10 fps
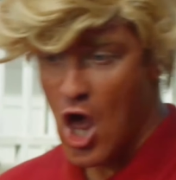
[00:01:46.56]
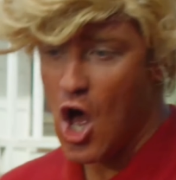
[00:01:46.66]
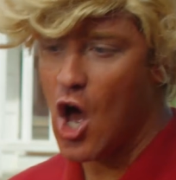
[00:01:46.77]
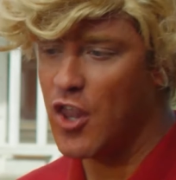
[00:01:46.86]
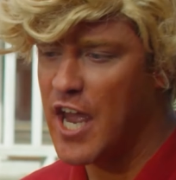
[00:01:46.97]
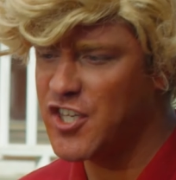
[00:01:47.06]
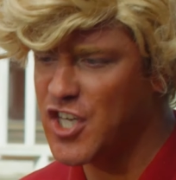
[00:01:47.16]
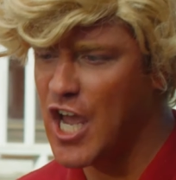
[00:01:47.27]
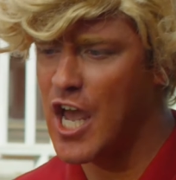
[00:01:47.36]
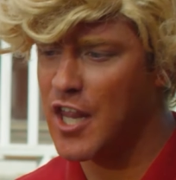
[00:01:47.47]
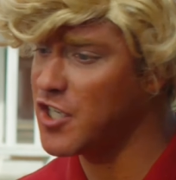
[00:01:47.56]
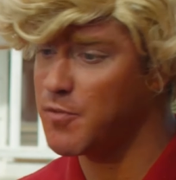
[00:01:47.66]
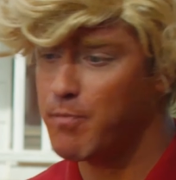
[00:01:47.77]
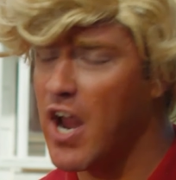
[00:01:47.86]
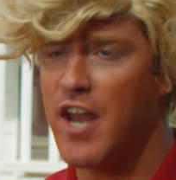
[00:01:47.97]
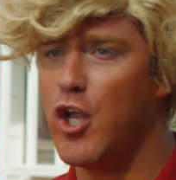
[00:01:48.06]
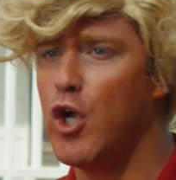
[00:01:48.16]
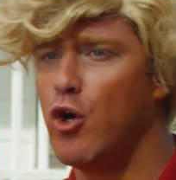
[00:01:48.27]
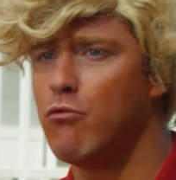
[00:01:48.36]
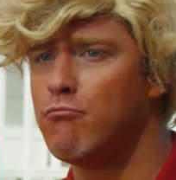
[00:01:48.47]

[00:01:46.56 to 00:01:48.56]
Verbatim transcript: Oh, that's, uh, that's brand new.